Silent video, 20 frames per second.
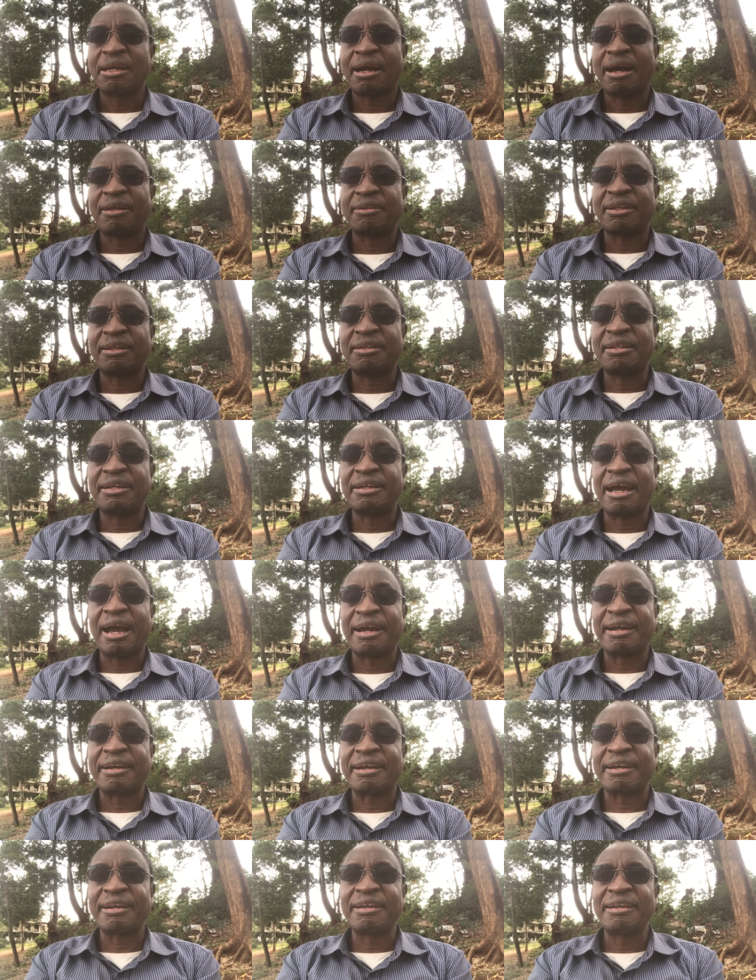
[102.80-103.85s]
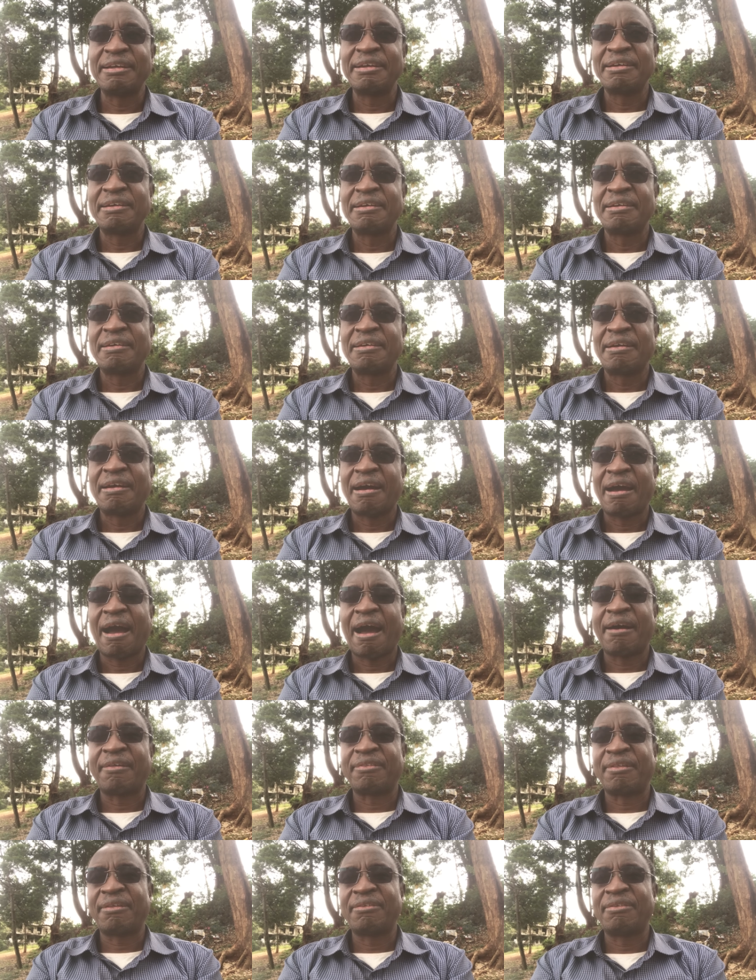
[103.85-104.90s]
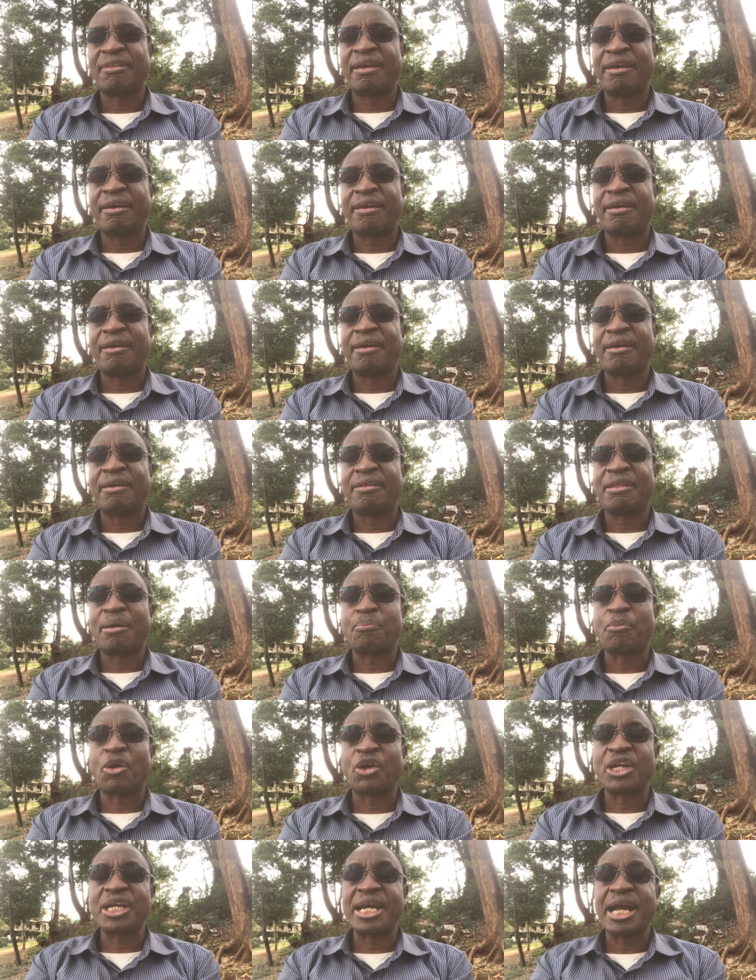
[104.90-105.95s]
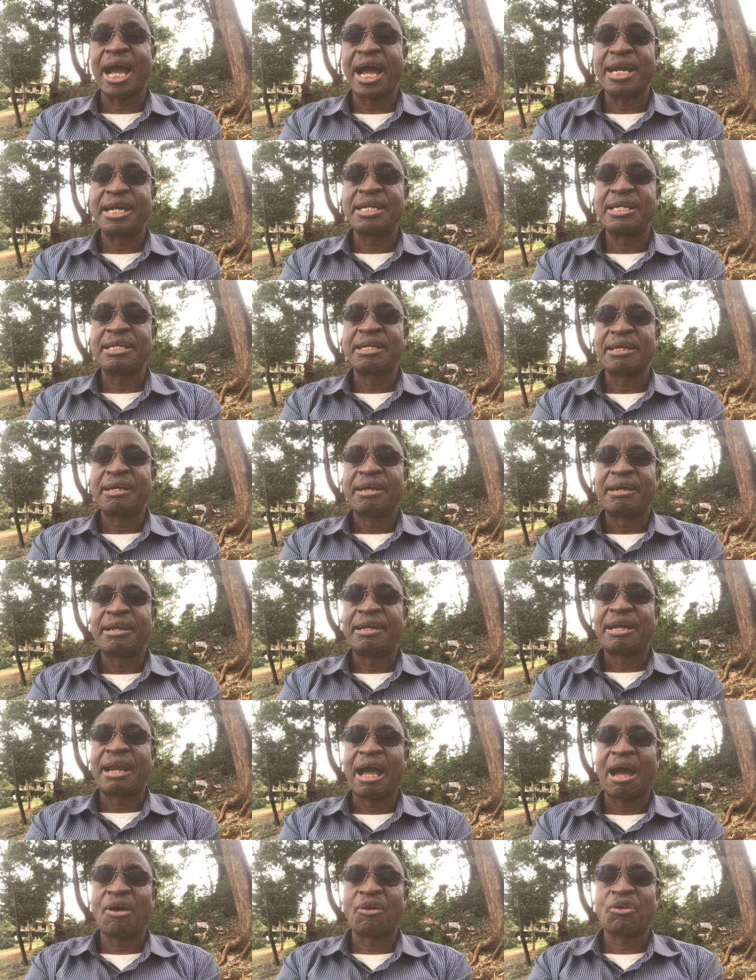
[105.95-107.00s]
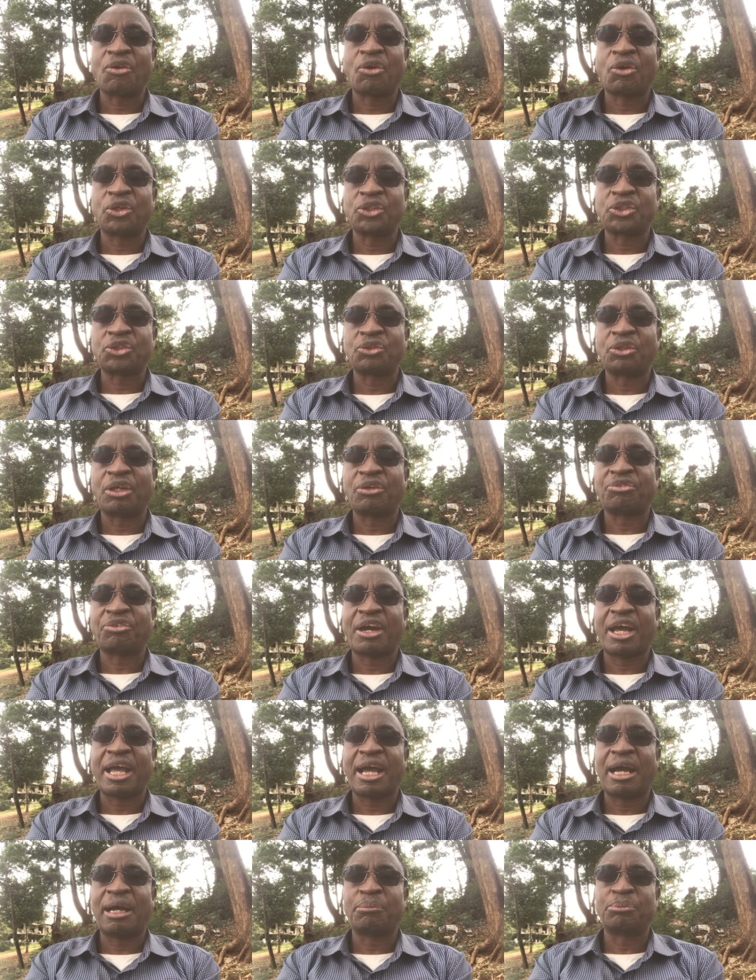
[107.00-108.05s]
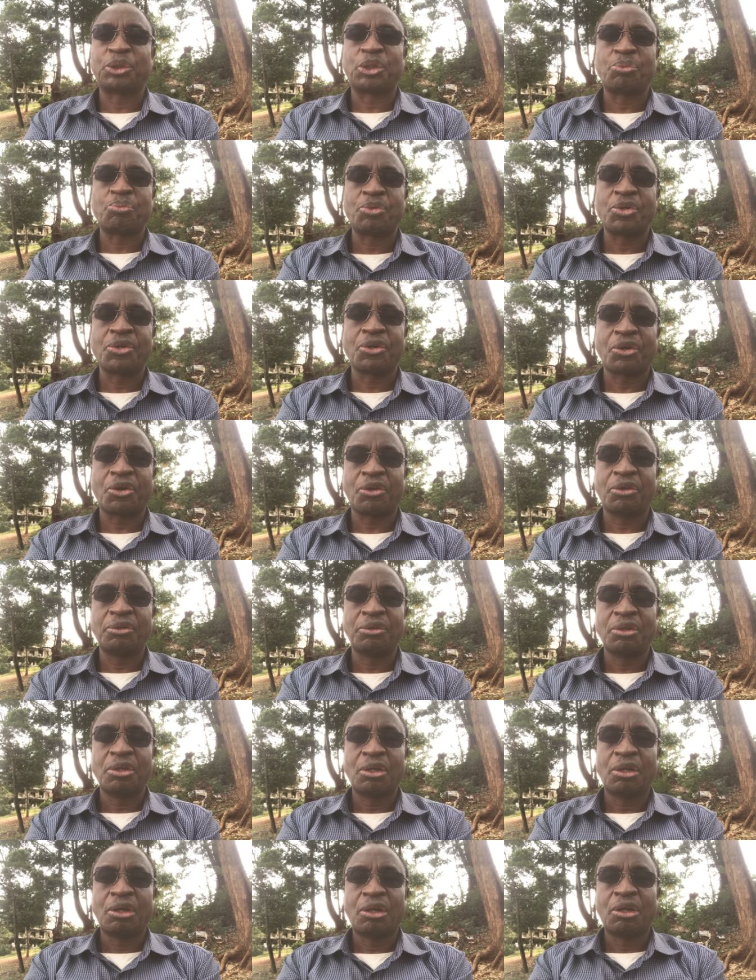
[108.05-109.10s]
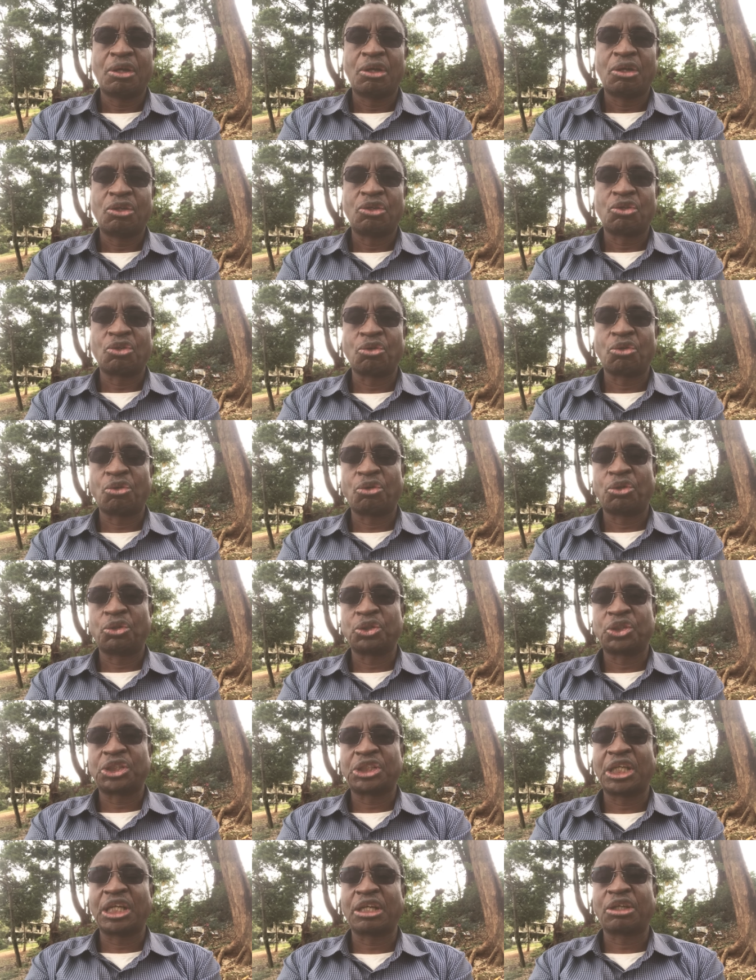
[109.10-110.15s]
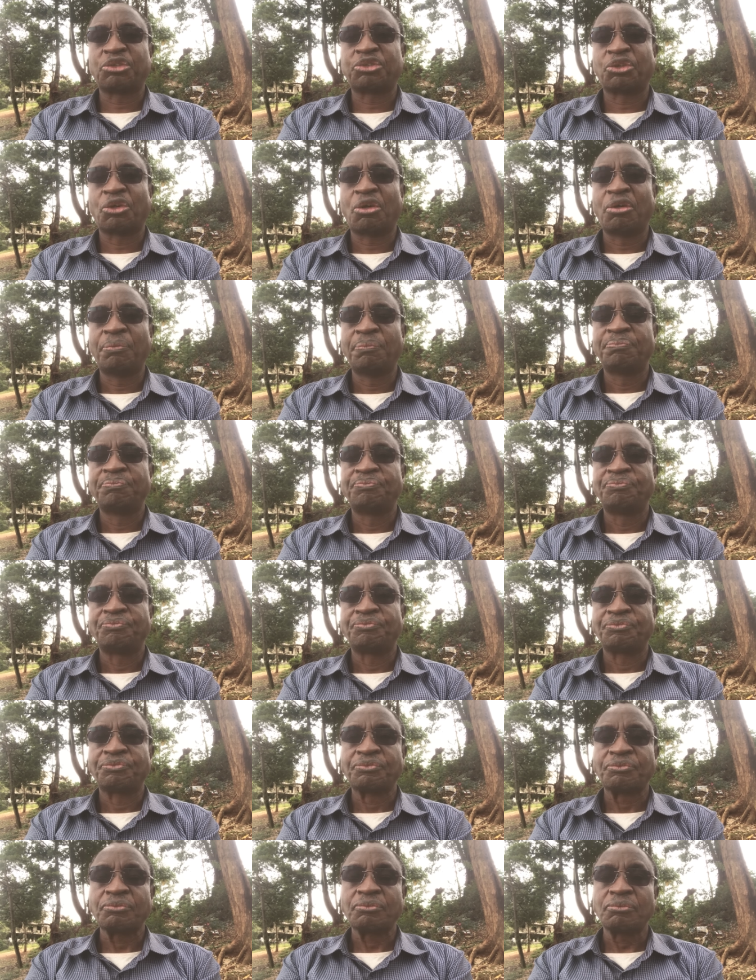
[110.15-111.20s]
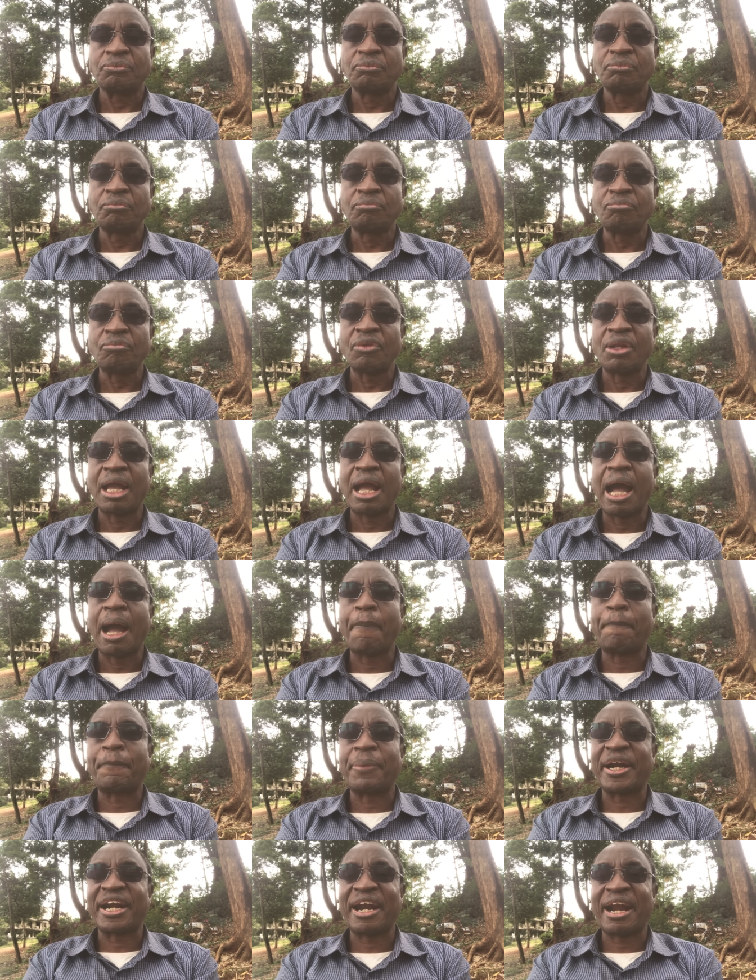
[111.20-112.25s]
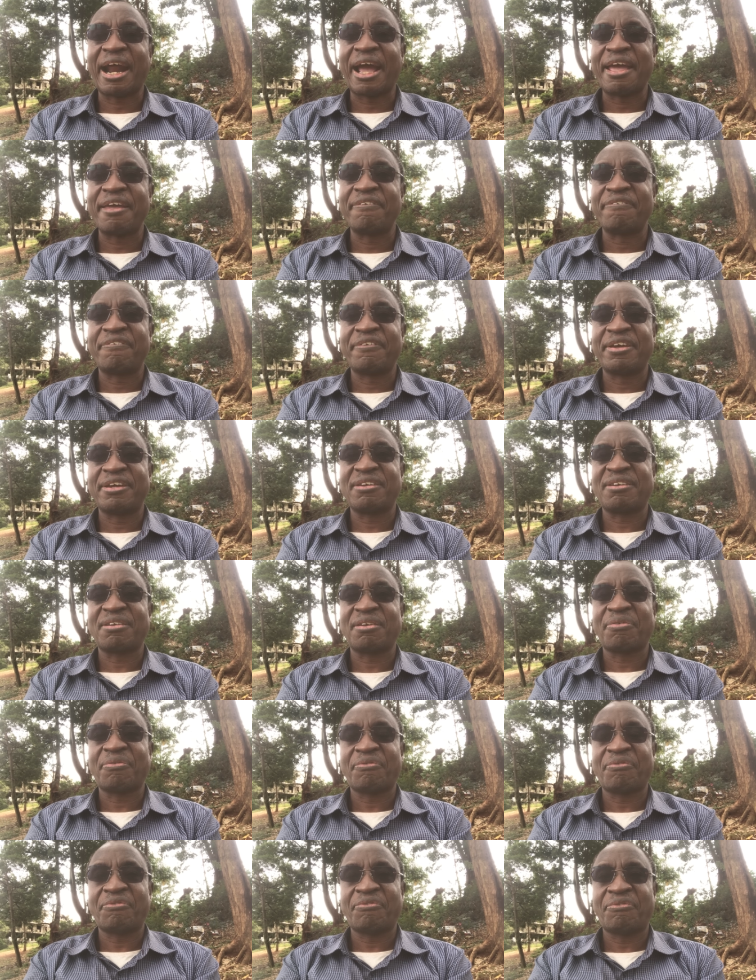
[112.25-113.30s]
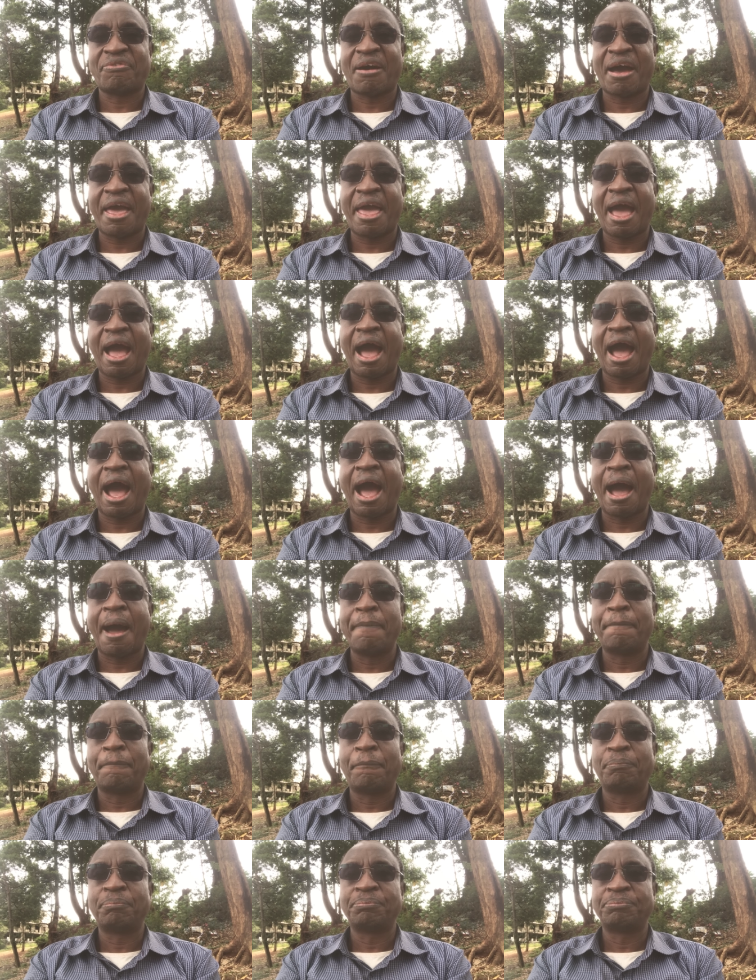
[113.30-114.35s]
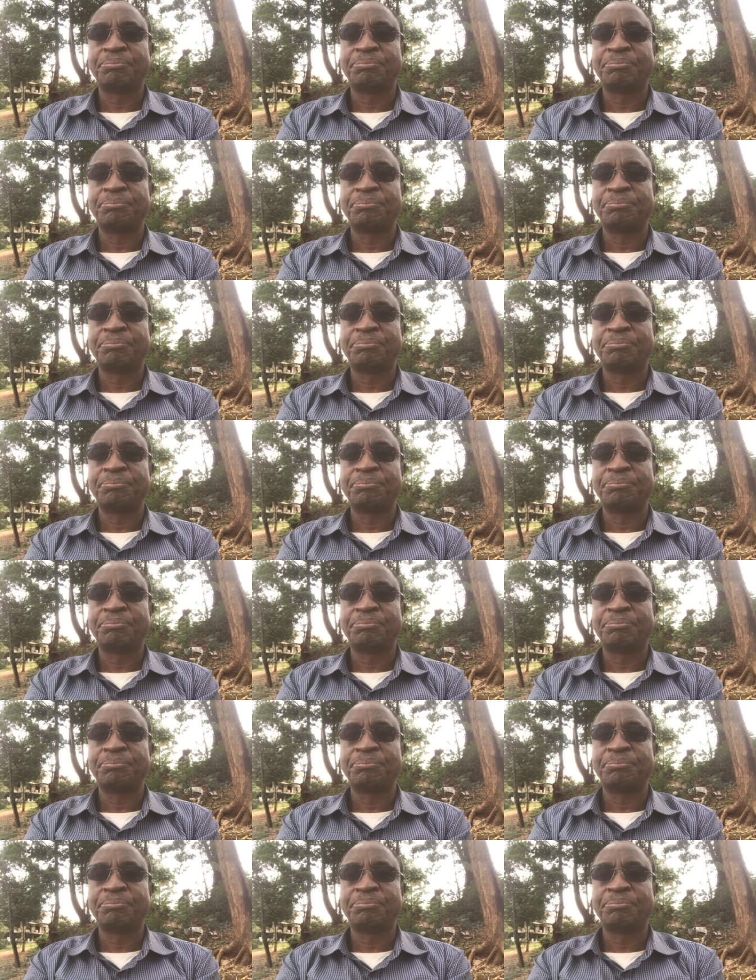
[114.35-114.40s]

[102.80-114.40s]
And then they agree. And then the, the bodyguard now goes to the firearms bureau to seek for a private firearm.